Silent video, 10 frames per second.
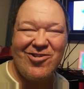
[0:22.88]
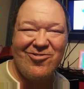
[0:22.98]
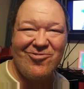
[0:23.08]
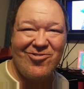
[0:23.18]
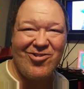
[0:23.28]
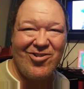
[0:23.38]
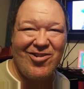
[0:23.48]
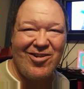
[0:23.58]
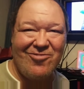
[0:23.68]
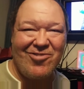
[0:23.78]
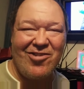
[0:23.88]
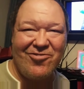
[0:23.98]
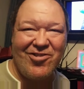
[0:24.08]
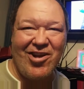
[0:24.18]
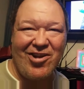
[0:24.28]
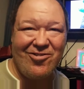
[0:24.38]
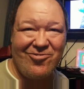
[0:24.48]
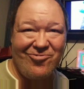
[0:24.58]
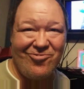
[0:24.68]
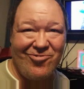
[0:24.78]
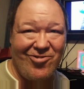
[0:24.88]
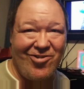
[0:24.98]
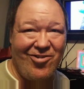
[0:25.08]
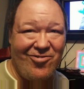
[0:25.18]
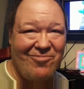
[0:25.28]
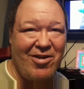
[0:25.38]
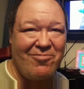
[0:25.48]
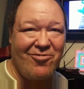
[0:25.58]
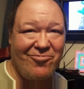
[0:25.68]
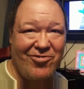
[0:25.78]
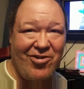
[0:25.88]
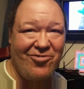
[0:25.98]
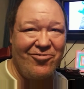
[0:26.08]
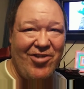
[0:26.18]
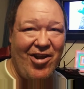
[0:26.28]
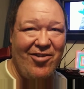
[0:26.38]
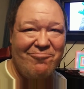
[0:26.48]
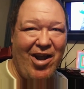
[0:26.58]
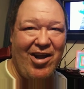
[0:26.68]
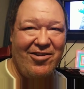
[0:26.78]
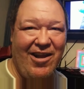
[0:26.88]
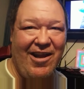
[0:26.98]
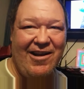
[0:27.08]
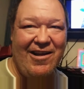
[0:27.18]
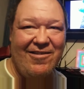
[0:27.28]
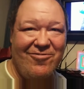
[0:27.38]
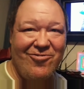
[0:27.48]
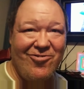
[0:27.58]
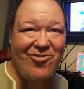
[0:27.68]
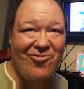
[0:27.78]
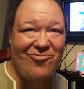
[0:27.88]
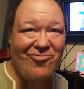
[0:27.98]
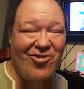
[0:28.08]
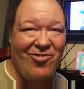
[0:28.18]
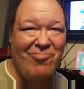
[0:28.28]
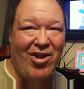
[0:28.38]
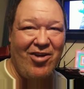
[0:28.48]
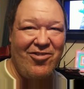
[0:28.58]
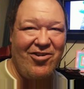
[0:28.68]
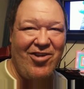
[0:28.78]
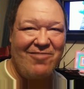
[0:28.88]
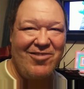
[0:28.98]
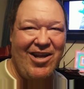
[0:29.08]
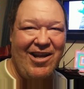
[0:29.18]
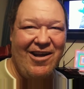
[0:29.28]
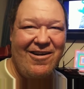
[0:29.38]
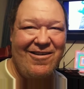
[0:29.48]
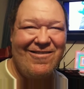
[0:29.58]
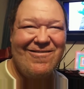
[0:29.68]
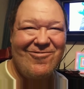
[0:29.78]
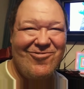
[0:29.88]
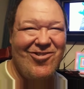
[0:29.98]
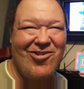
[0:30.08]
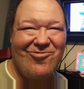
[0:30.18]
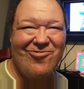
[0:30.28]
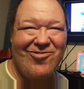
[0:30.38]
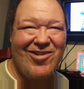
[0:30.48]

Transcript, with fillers: One thing, remember those days back in the 80s when the mail didn't have an E on it?